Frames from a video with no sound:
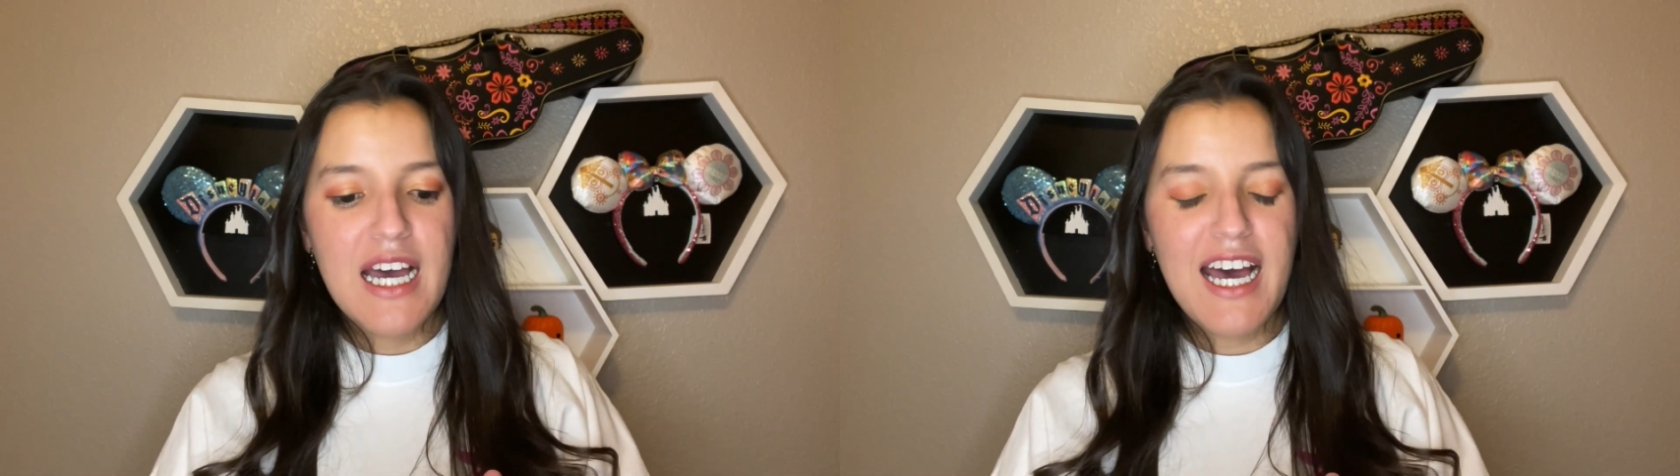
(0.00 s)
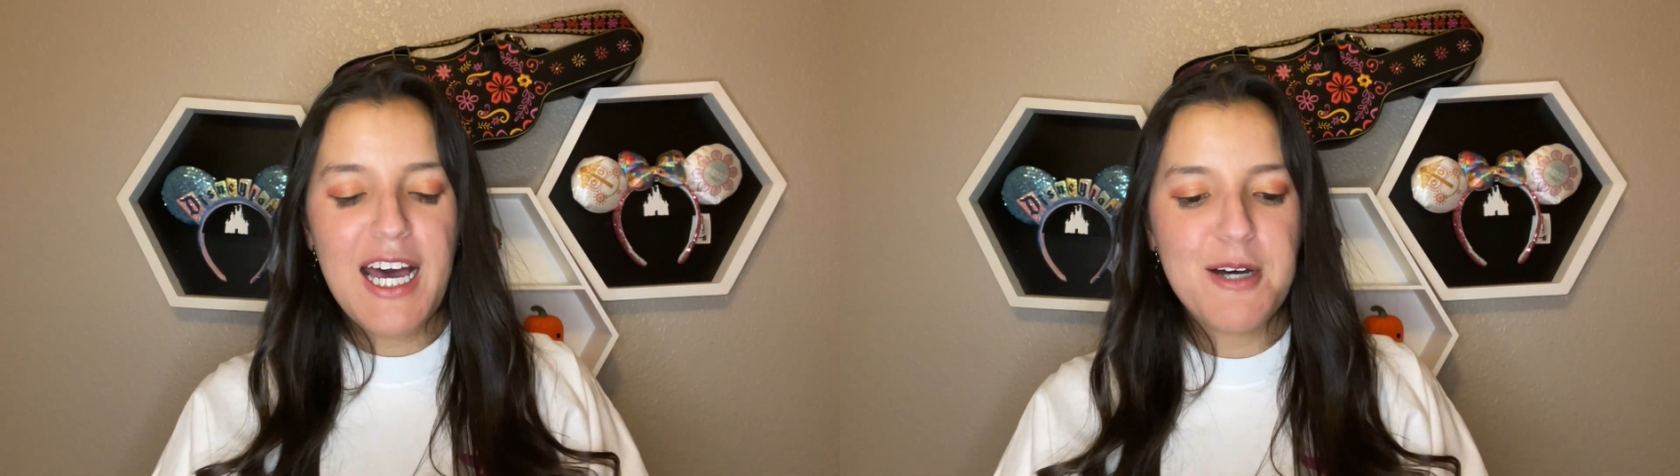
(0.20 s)

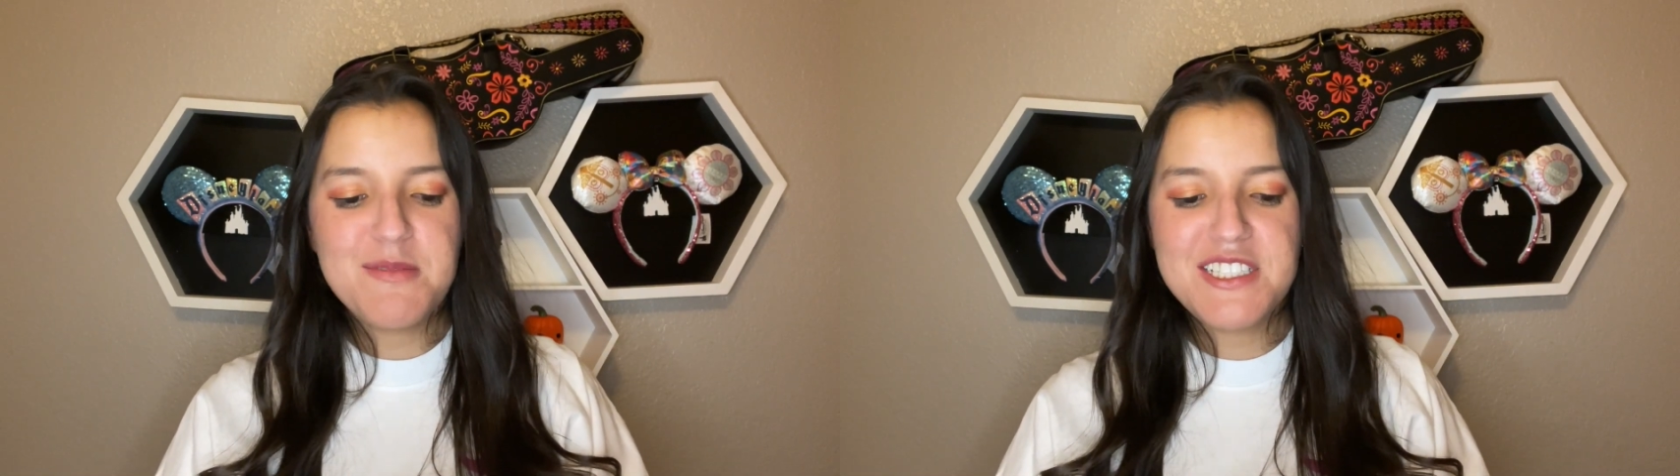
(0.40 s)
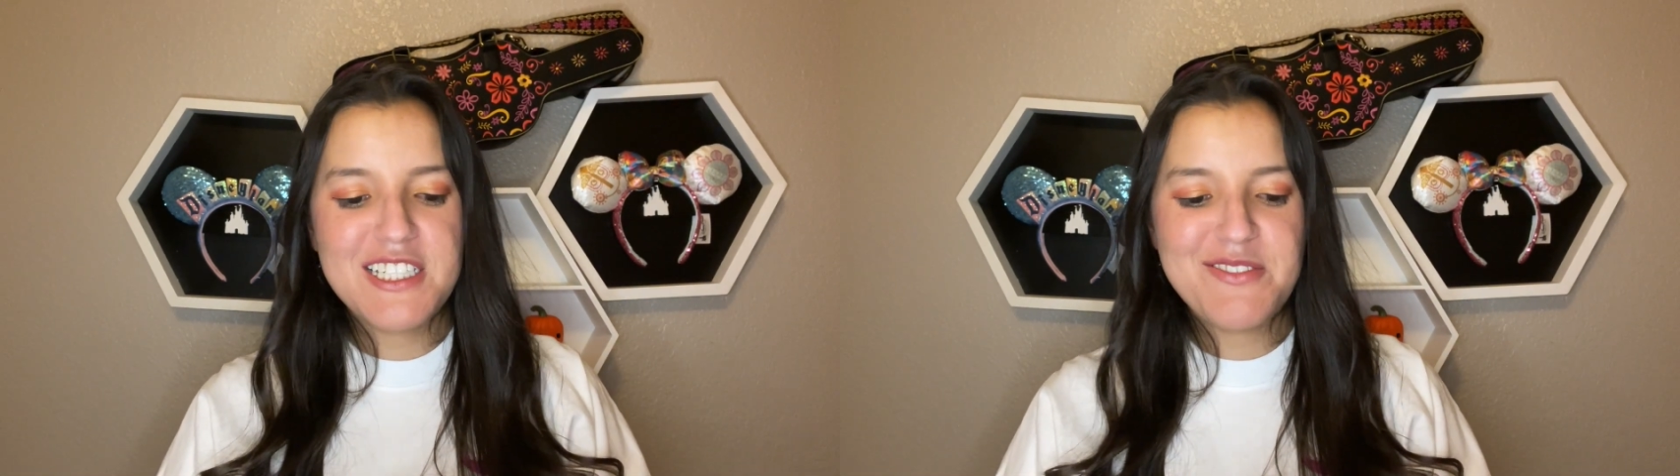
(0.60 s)
Um,
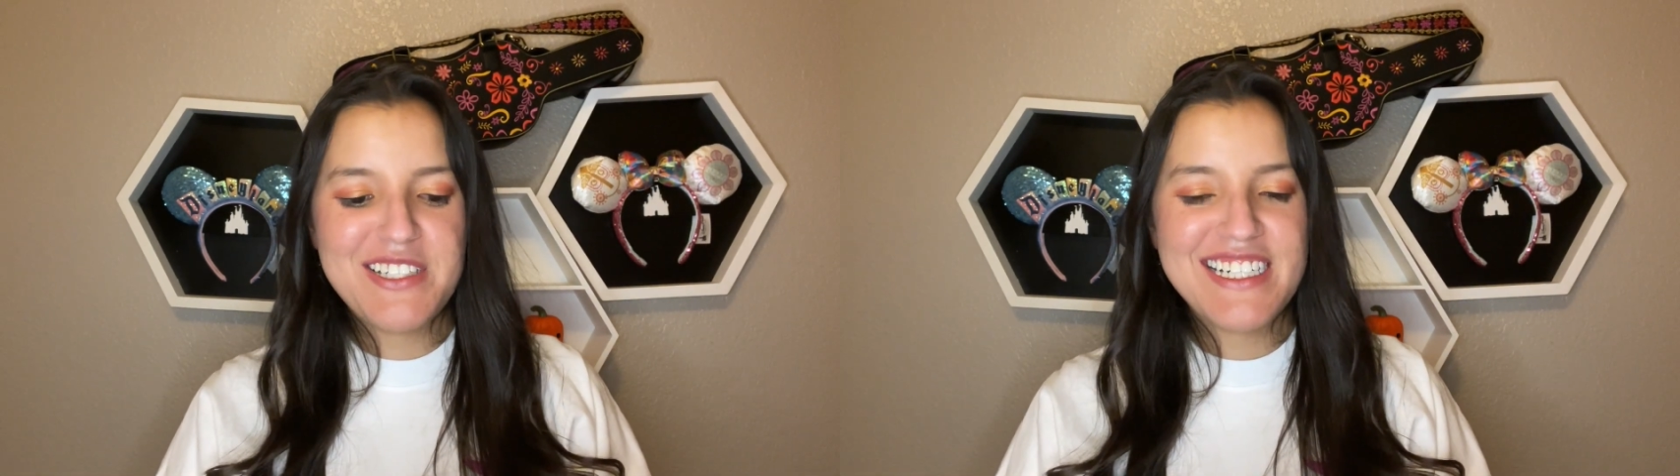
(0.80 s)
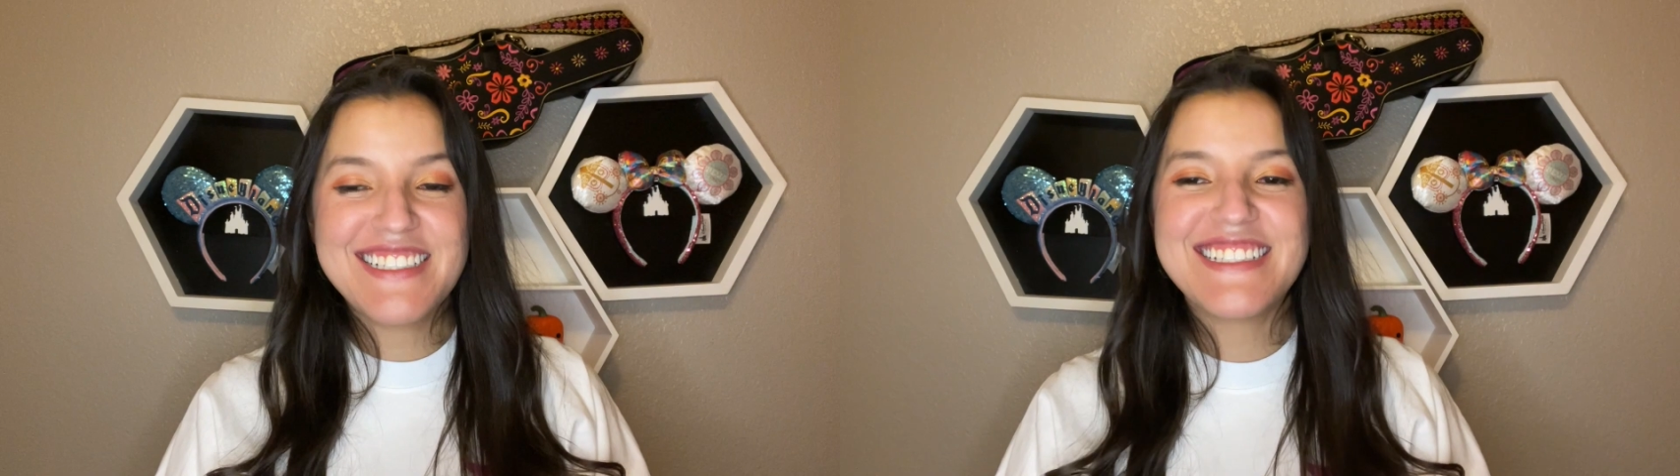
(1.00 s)
just
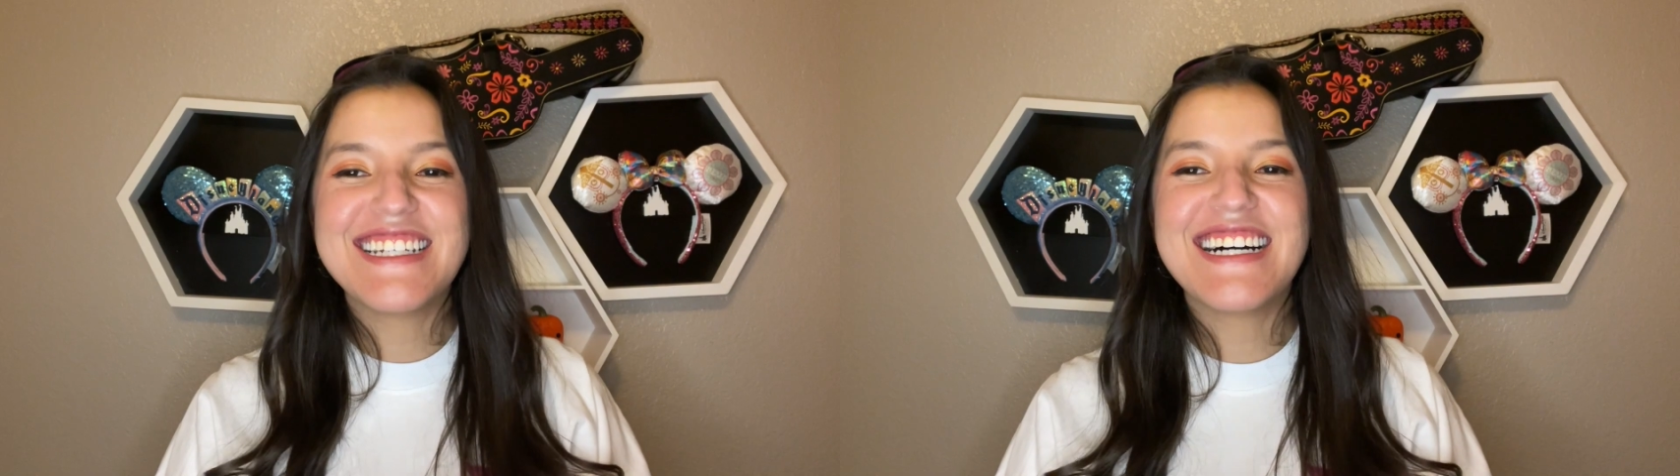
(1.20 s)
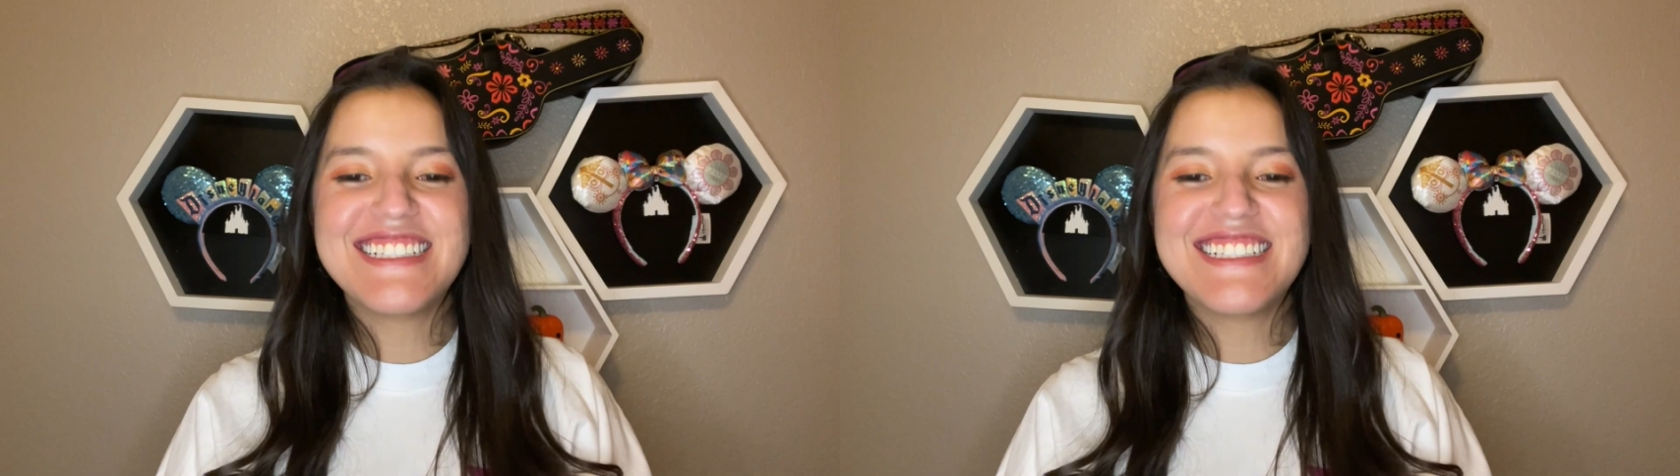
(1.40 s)
because the